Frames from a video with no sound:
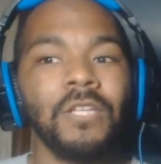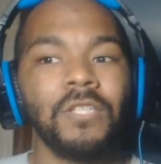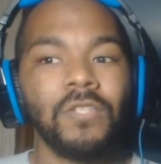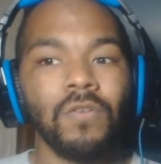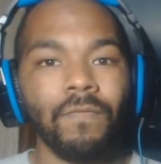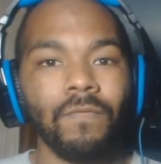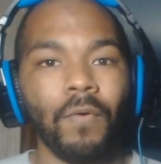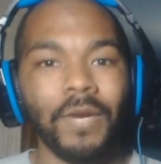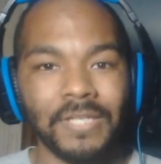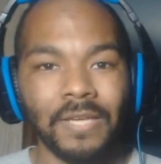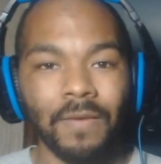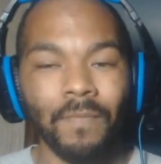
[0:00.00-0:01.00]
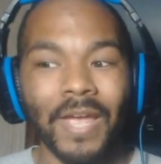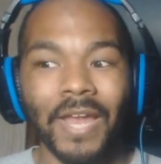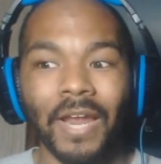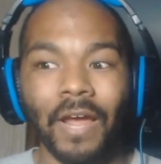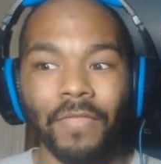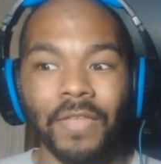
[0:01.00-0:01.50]
to voice him,
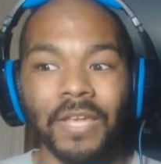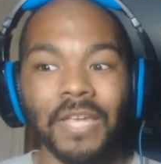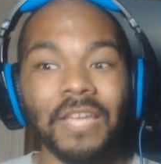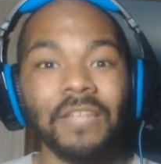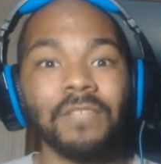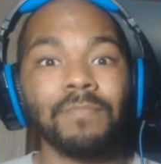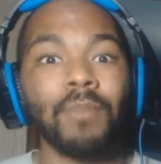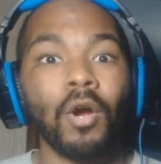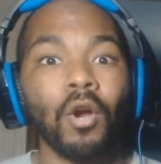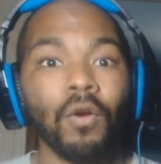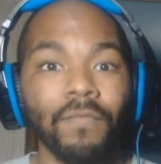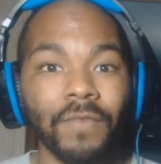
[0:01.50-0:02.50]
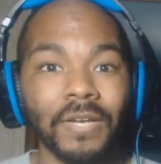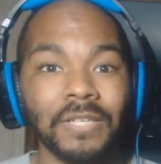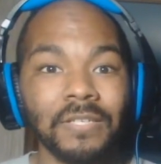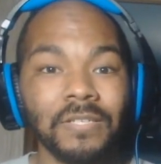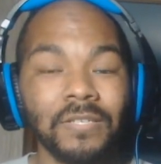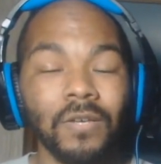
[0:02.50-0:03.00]
and I think it is perfect.
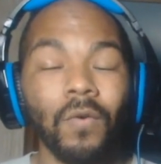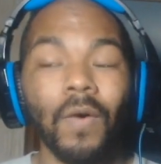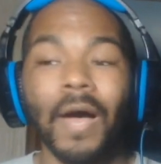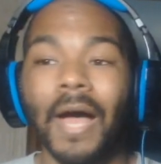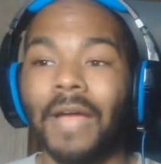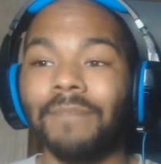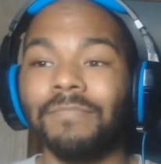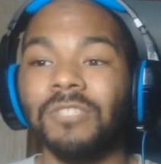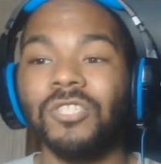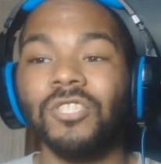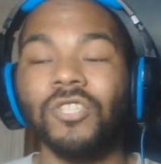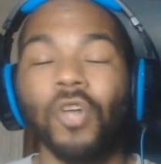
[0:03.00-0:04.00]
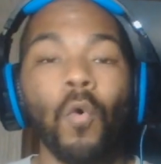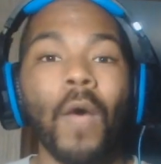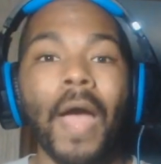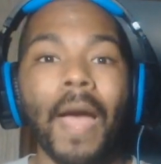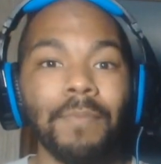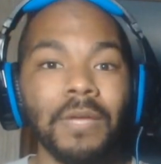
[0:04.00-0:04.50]
So I am so
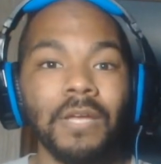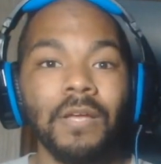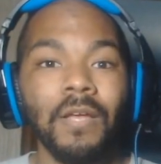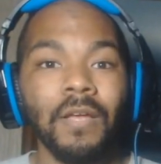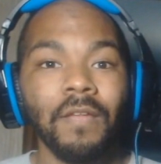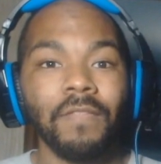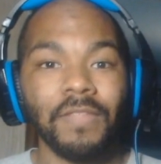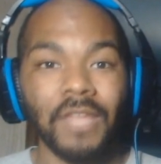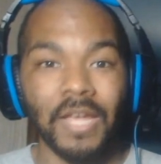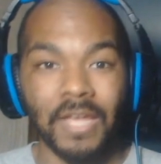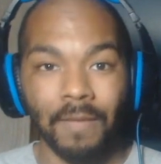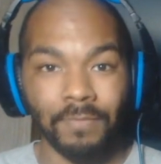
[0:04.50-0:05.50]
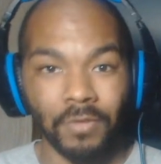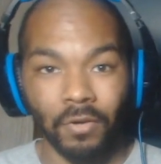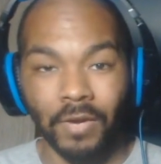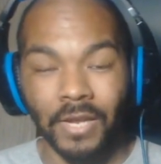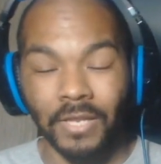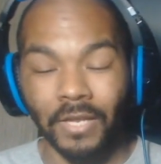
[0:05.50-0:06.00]
happy that they kept
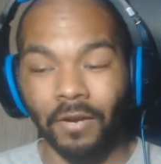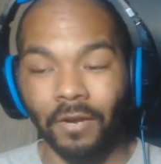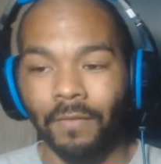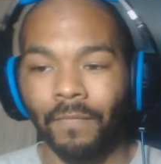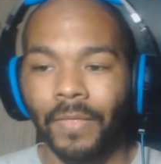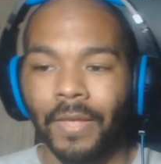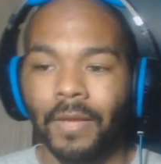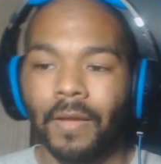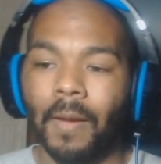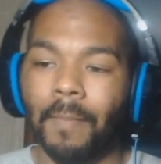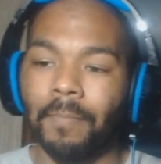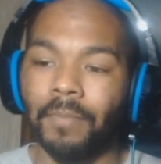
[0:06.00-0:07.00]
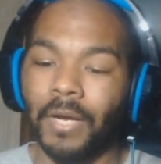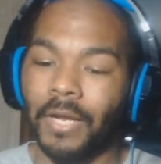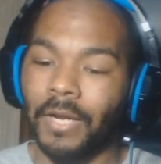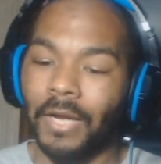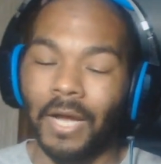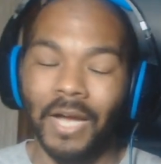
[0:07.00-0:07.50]
her in there.
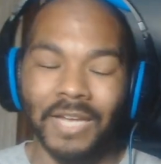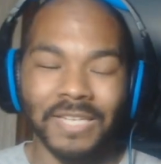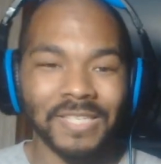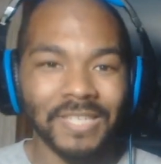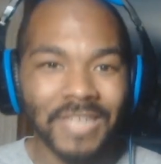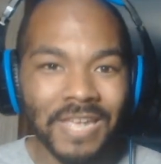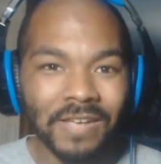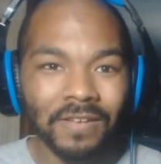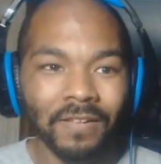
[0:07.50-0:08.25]
But honestly,